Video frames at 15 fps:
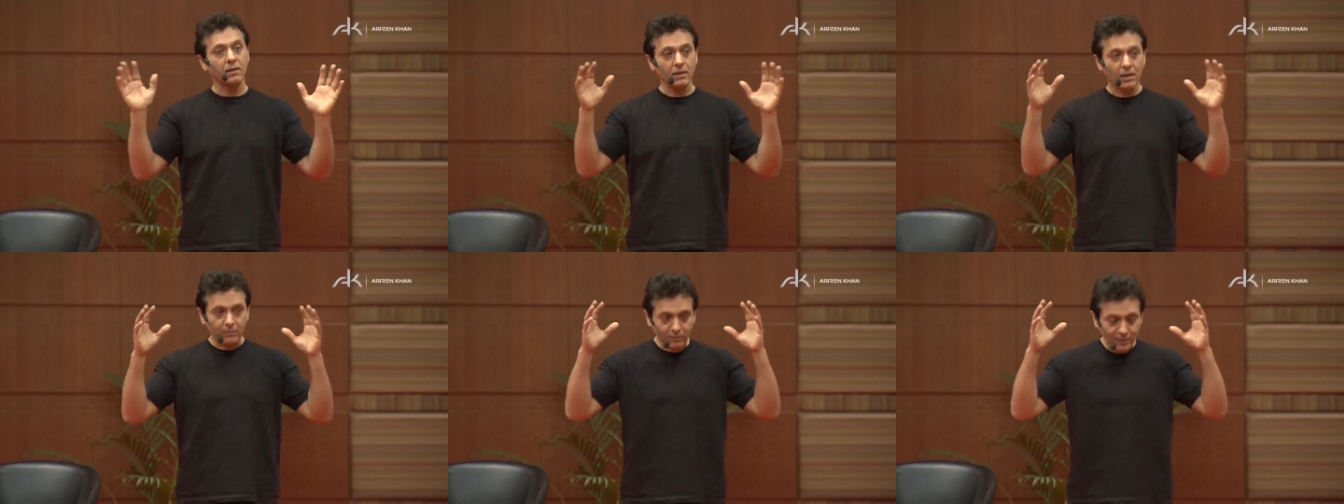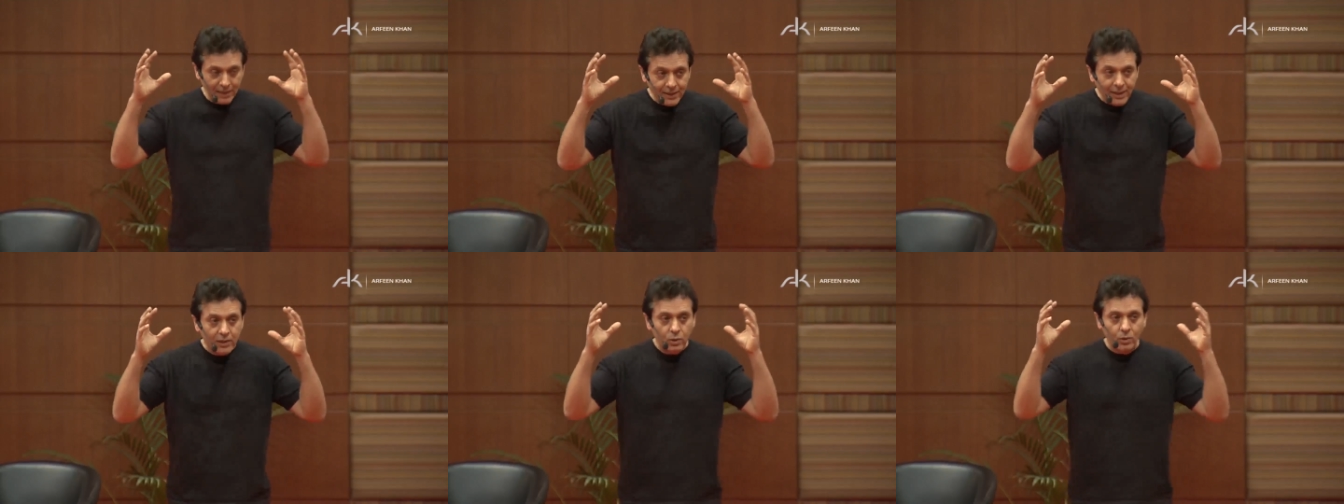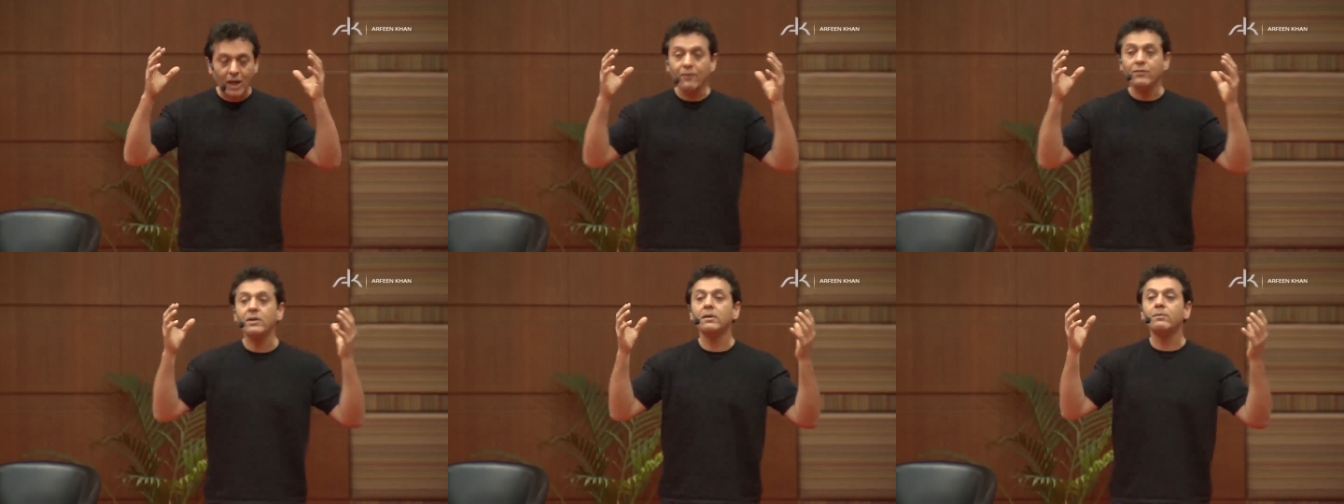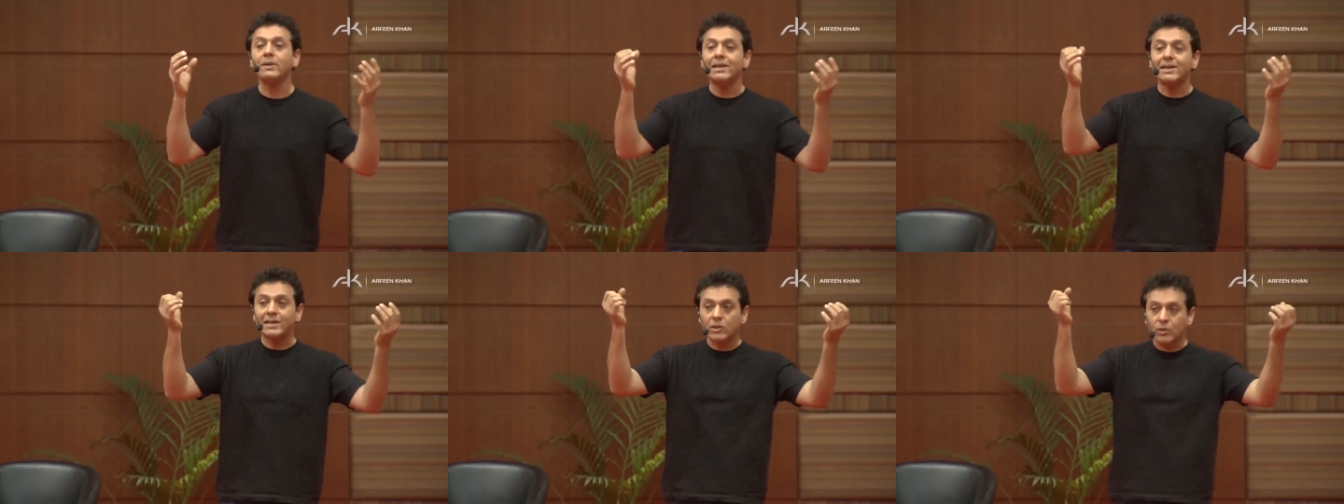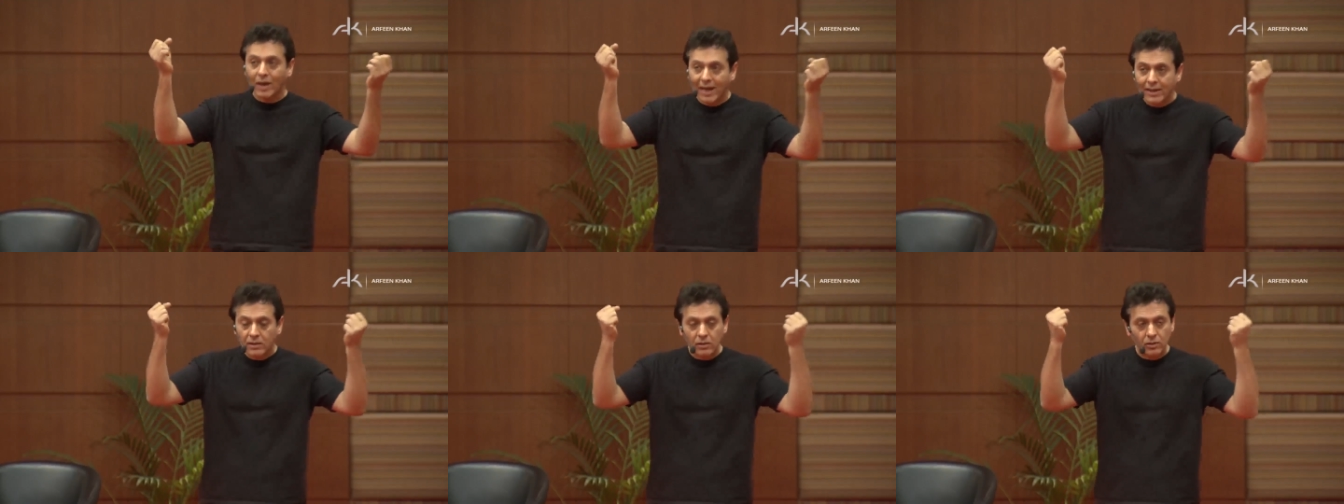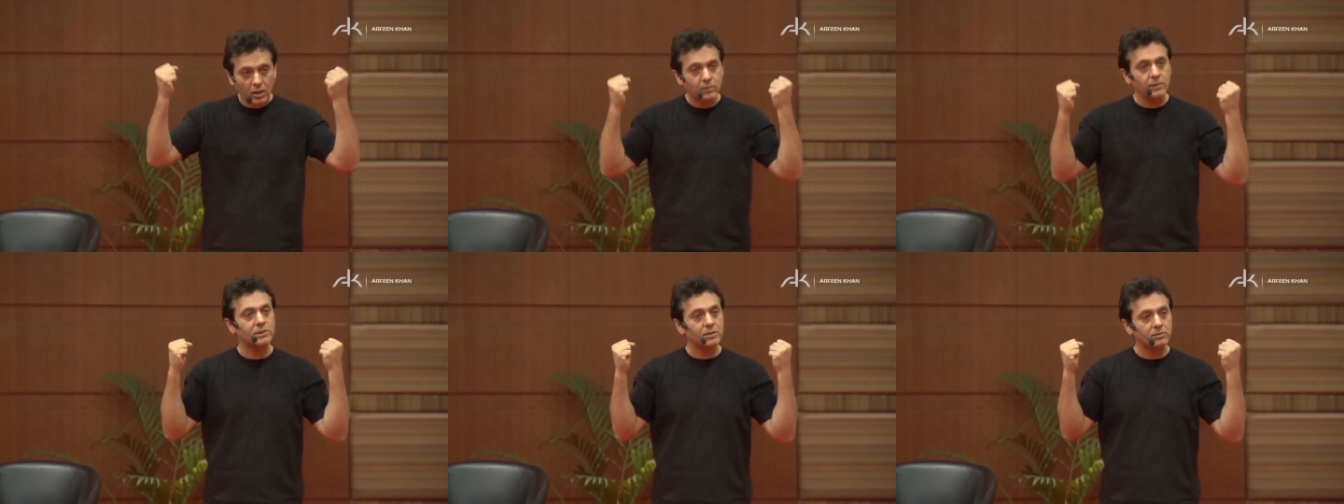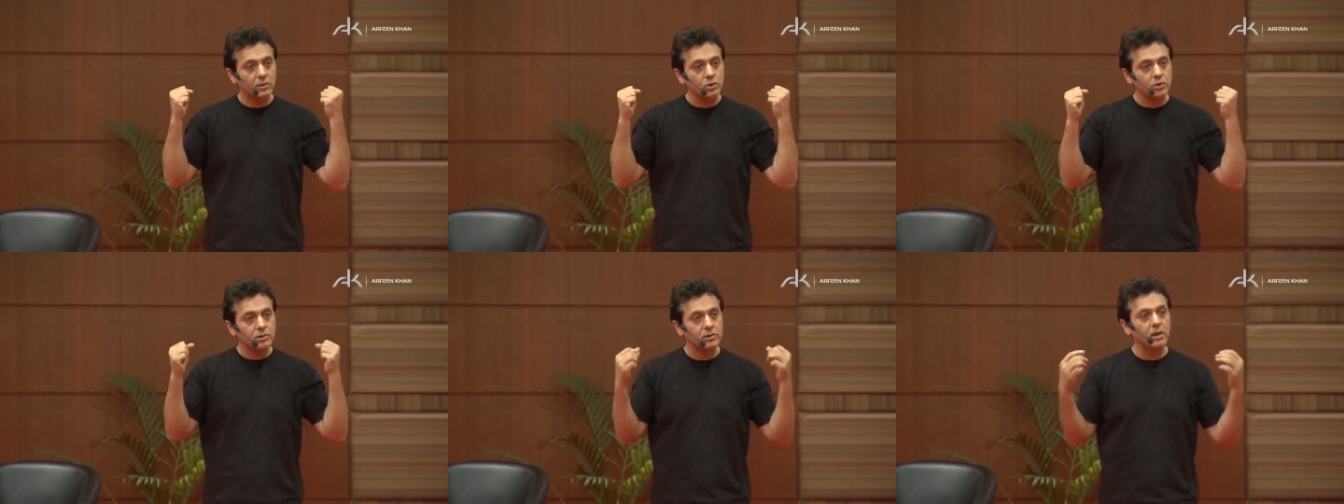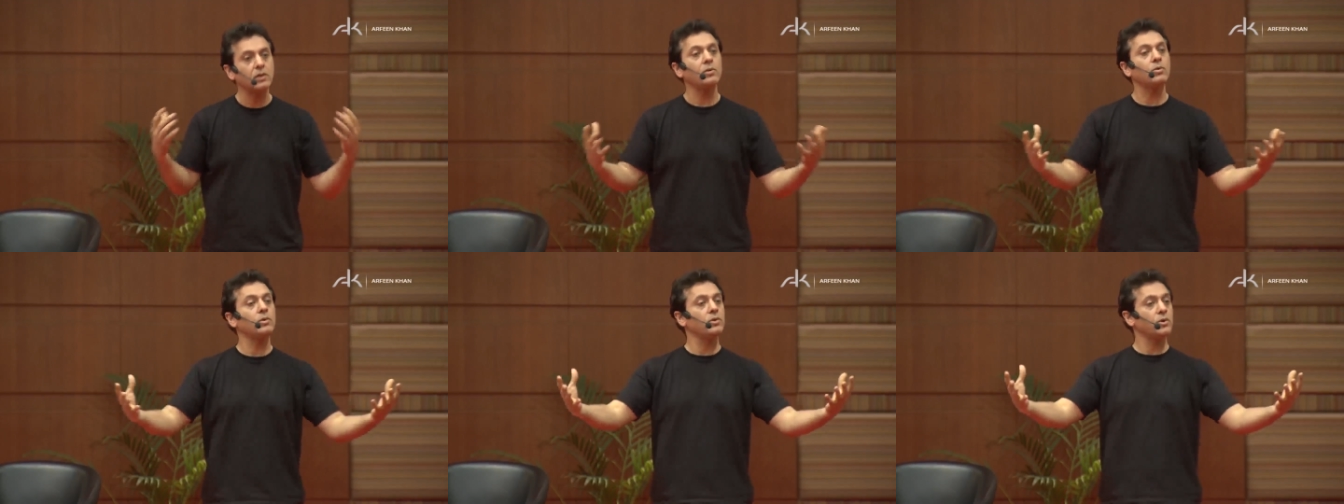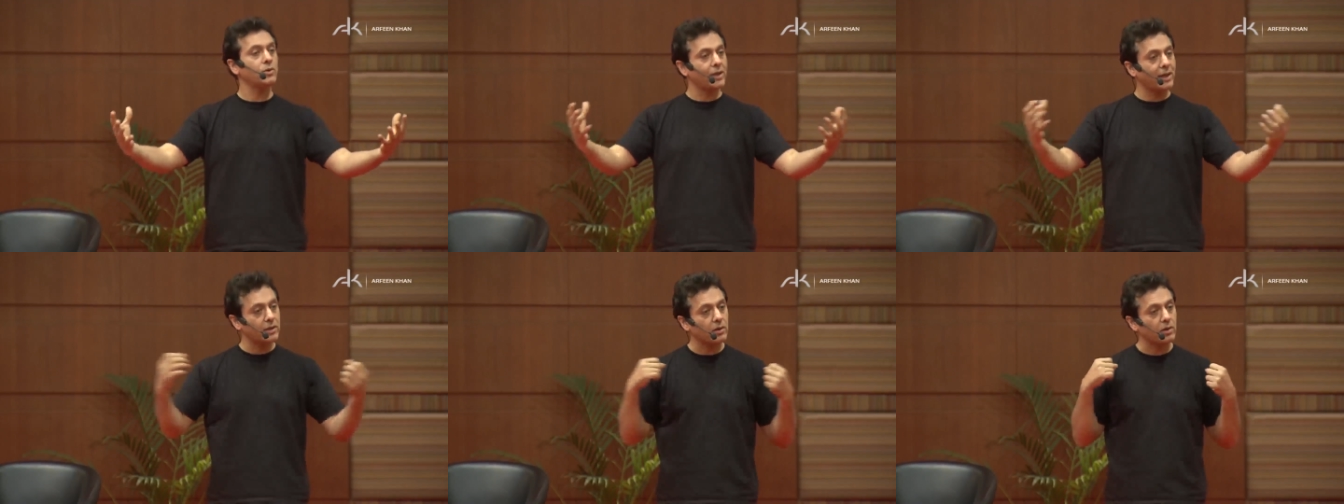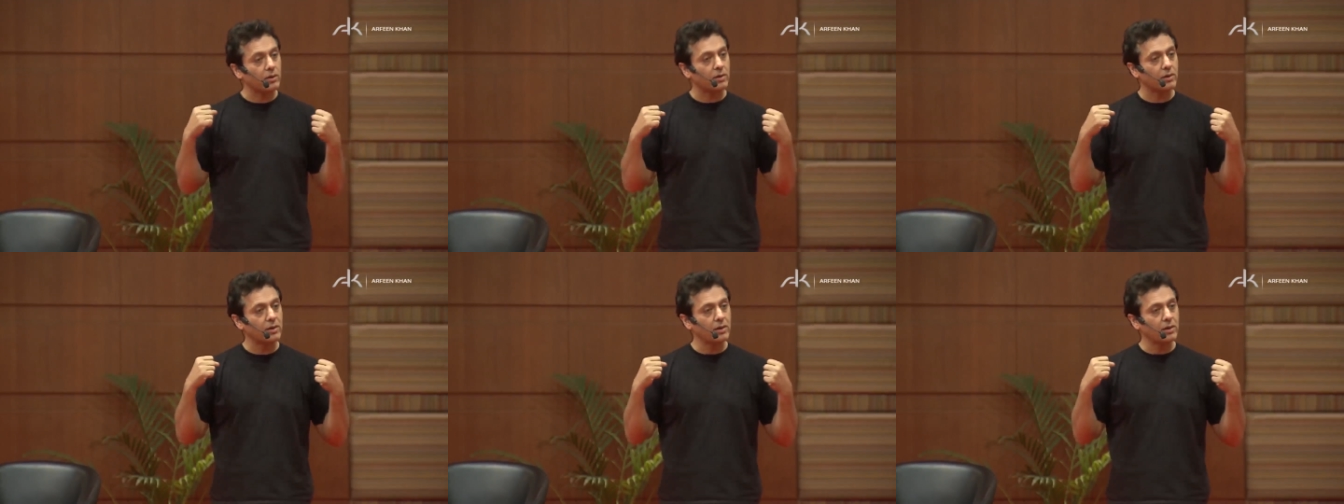Meaning that you have the ability to handle so much emotion that you take it on.